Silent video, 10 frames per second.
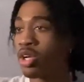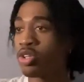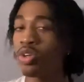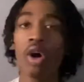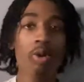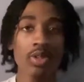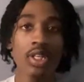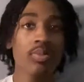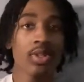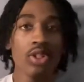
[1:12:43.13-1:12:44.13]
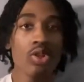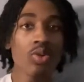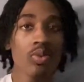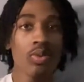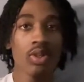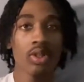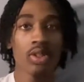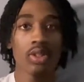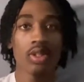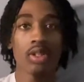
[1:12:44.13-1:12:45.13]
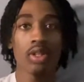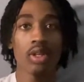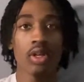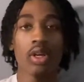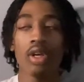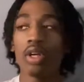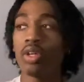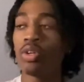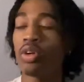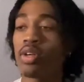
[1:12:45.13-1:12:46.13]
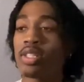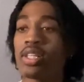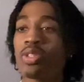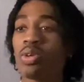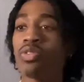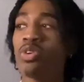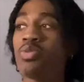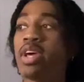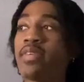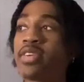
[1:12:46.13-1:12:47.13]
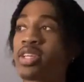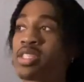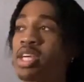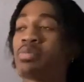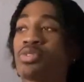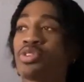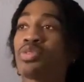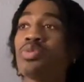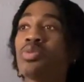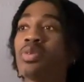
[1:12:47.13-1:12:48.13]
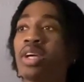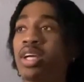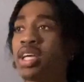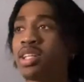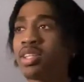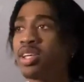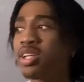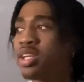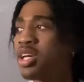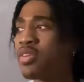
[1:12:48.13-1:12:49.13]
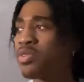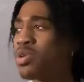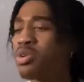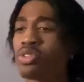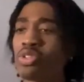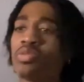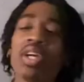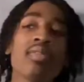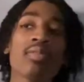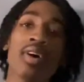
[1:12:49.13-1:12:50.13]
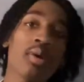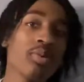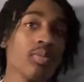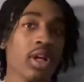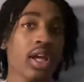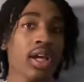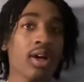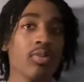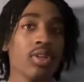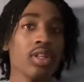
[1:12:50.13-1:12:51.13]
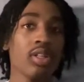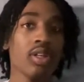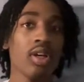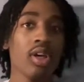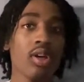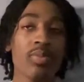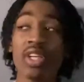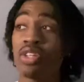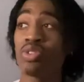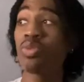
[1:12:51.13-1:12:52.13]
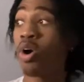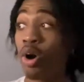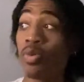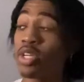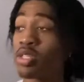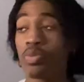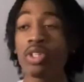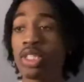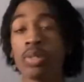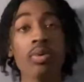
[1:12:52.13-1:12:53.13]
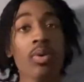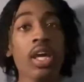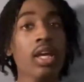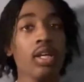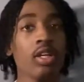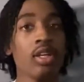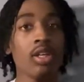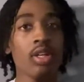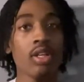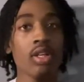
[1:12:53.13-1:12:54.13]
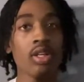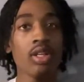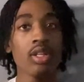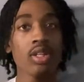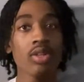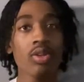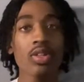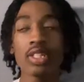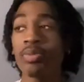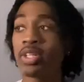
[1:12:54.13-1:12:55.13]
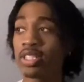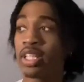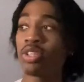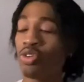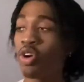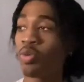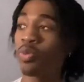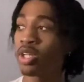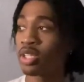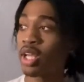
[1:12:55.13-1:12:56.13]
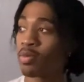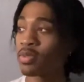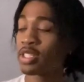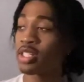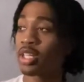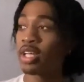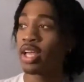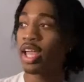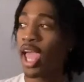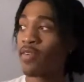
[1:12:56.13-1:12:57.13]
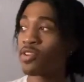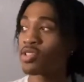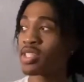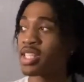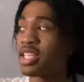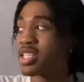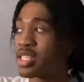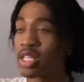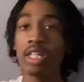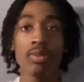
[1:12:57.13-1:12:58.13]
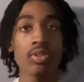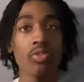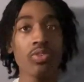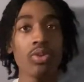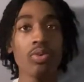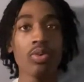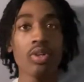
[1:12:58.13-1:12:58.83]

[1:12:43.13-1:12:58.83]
You're always gonna be you. You know what I'm saying? So if you never accept you, then yeah, of course, you'll never find people to hang out with. Because you always push them away. You know what I'm saying? Because then you don't want them to ever see this glimpse of you.